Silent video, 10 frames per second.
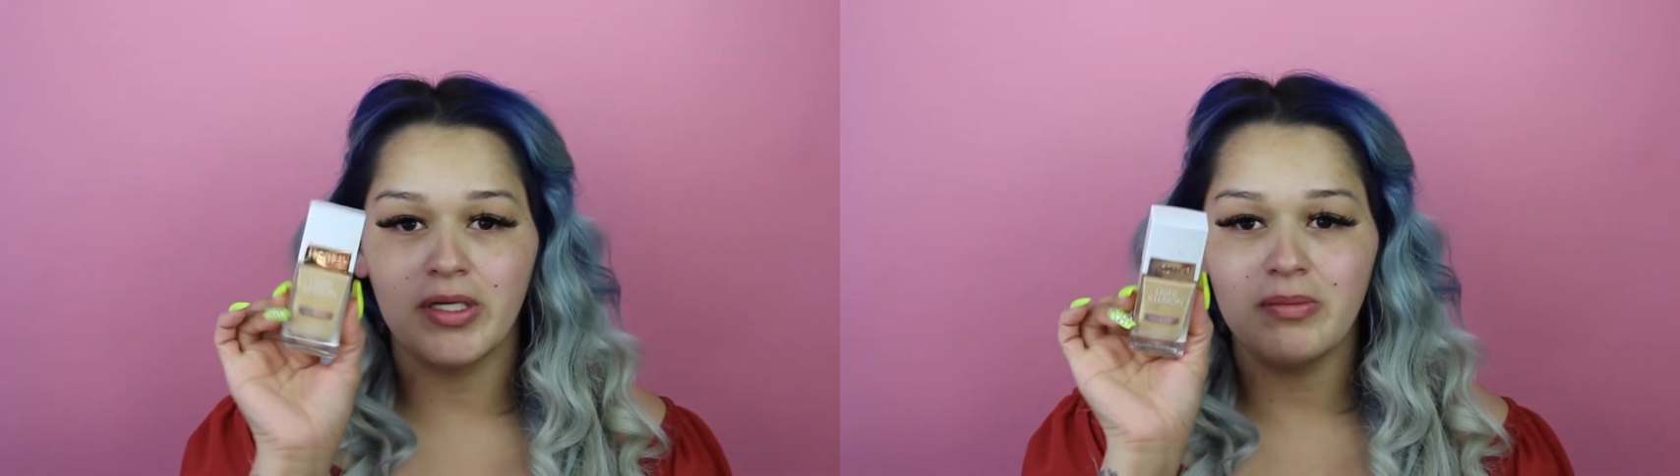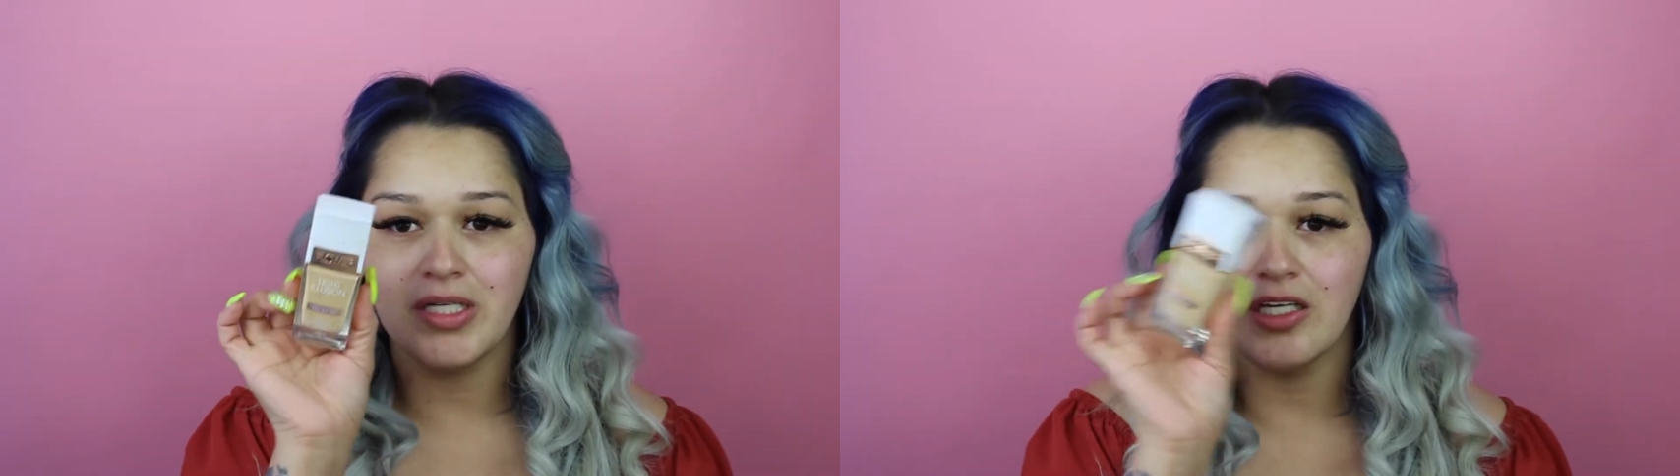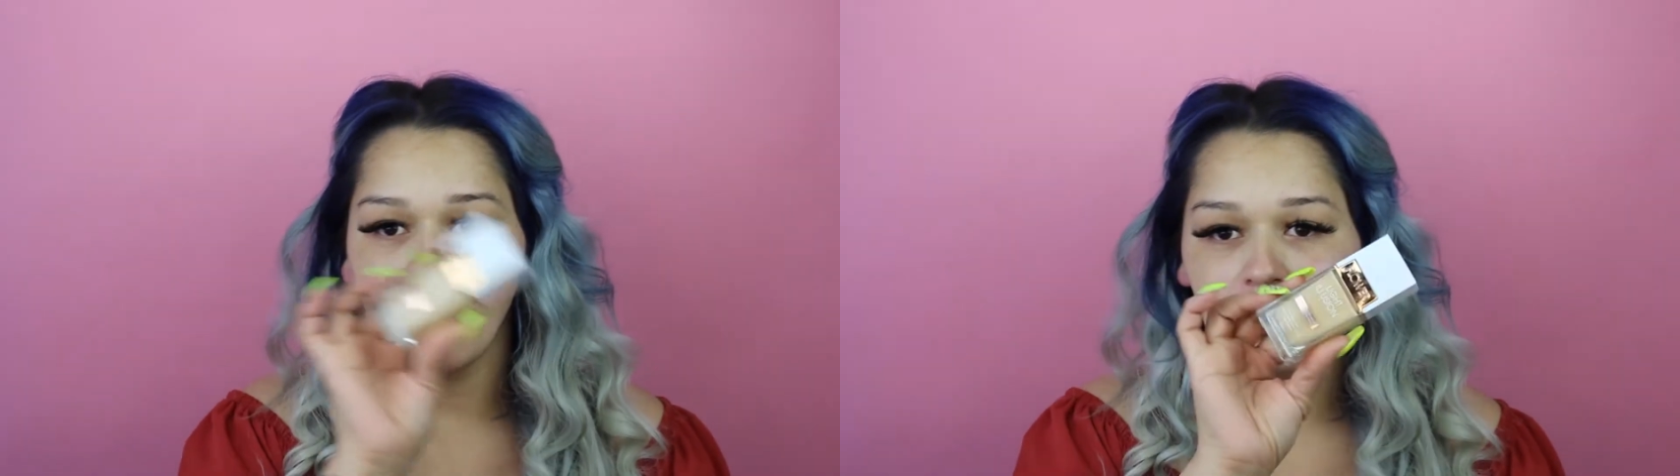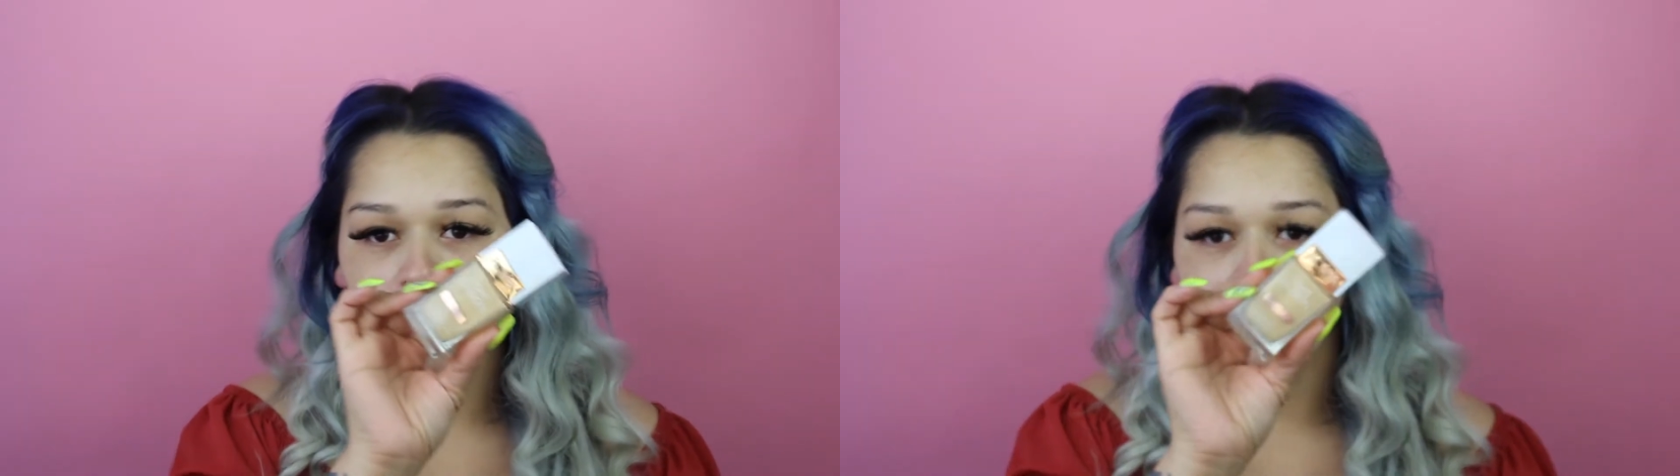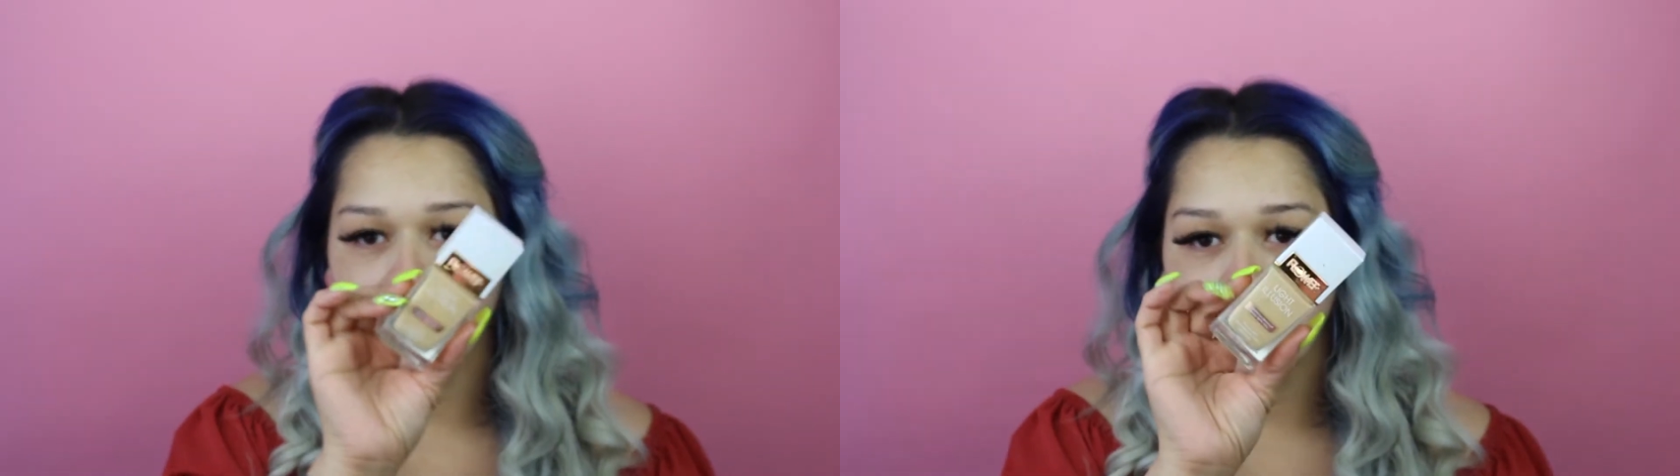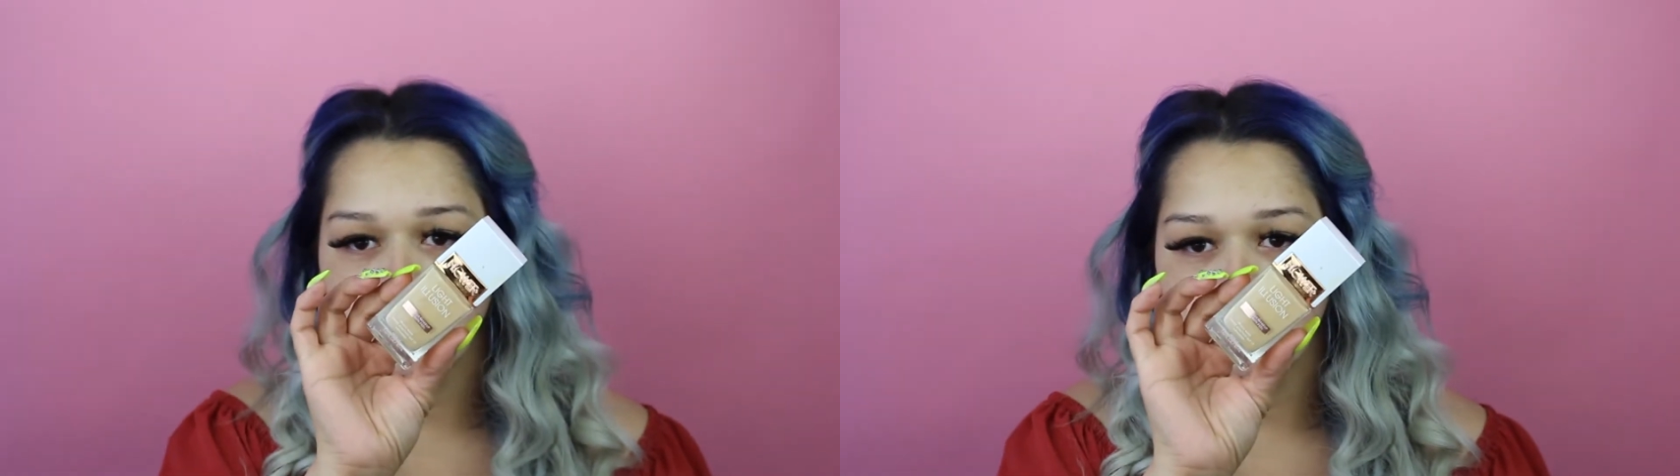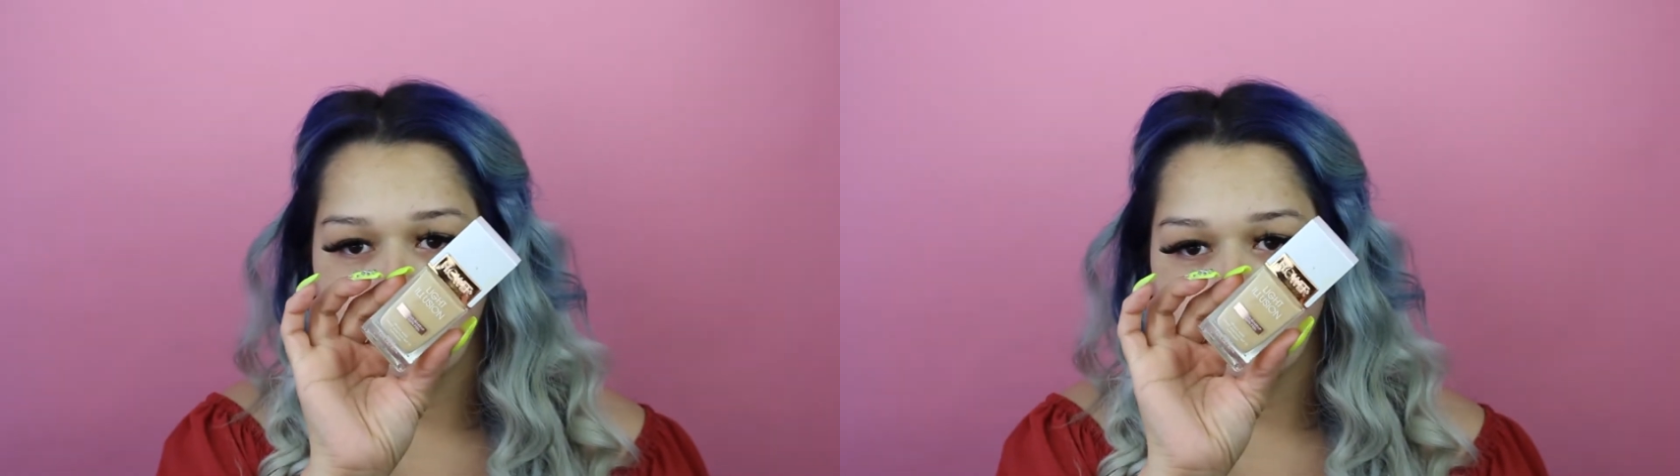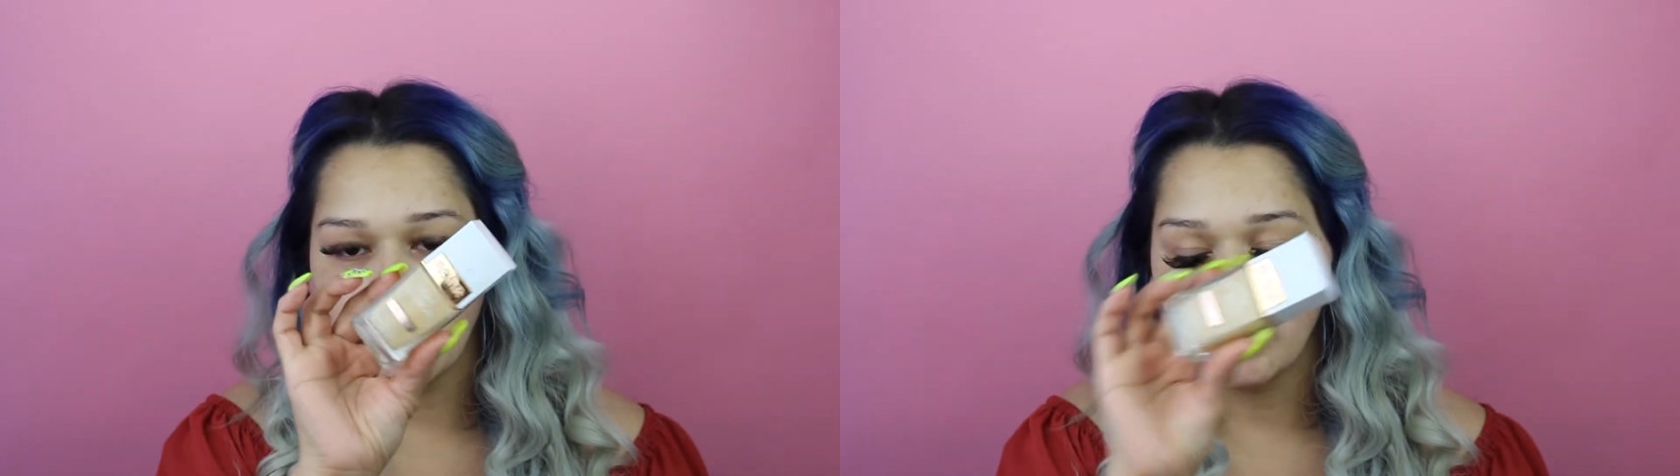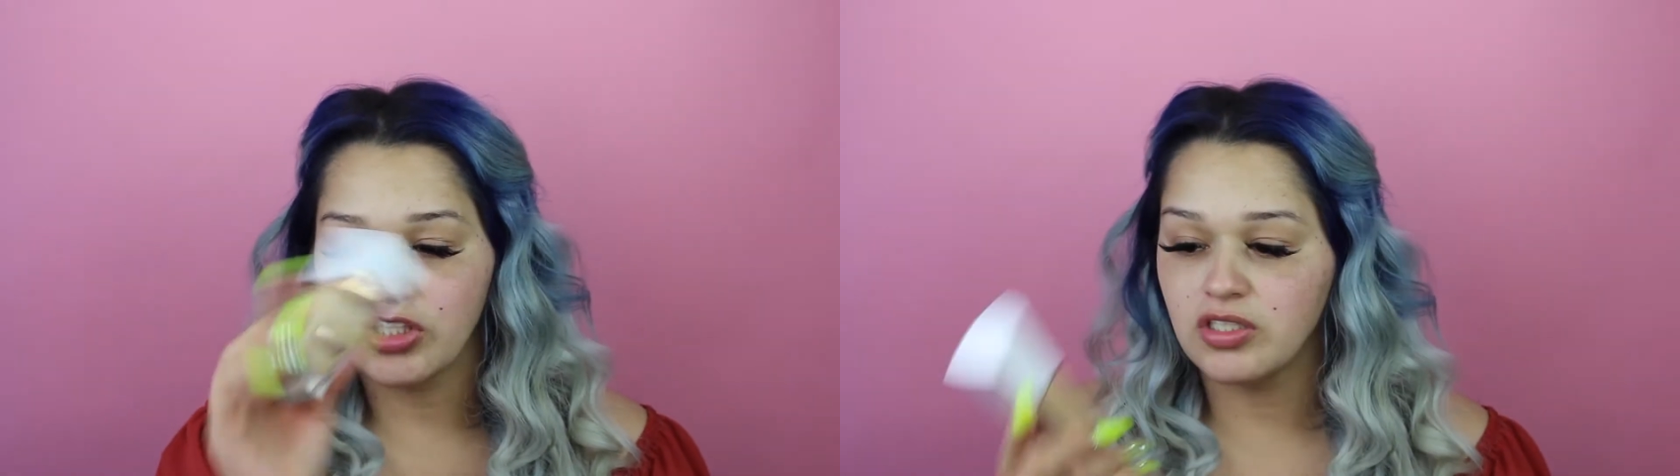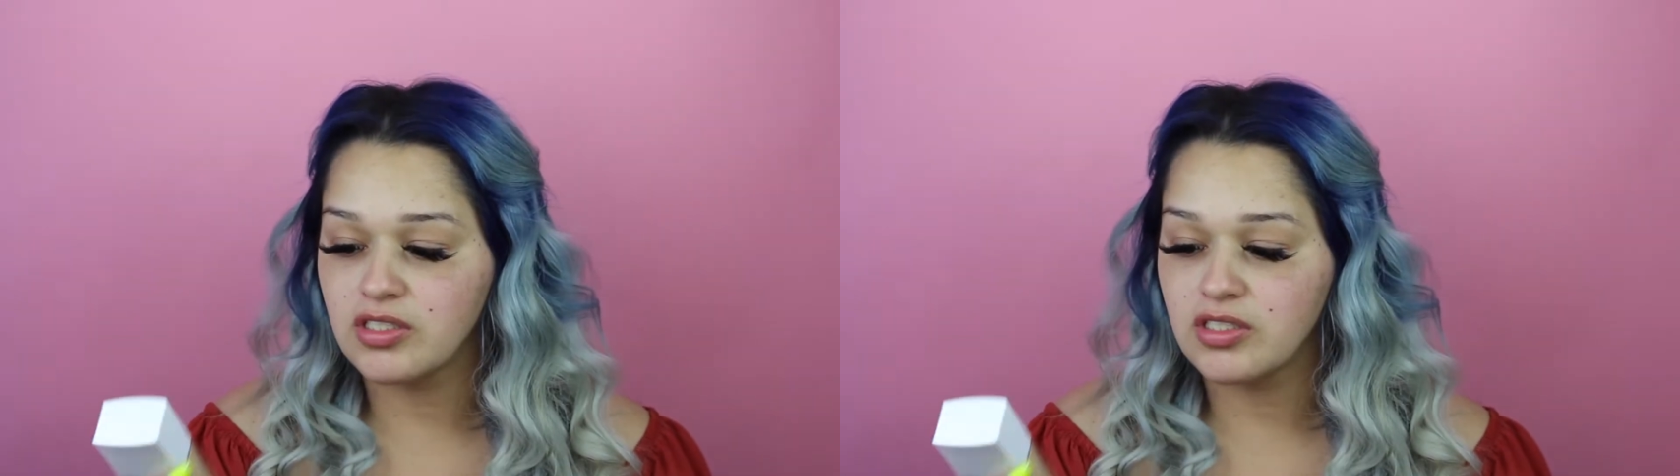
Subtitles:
gonna be going in with this foundation.